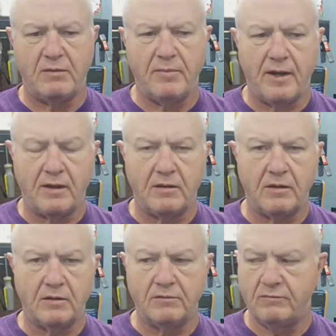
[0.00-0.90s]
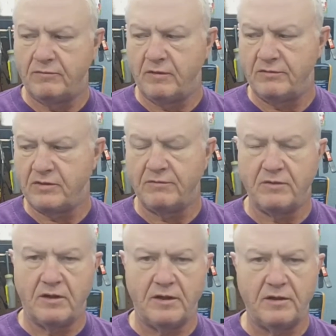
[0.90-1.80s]
a backlog of stuff
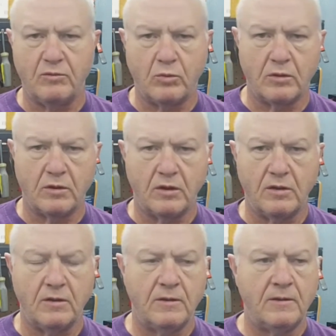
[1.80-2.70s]
that I need to work on.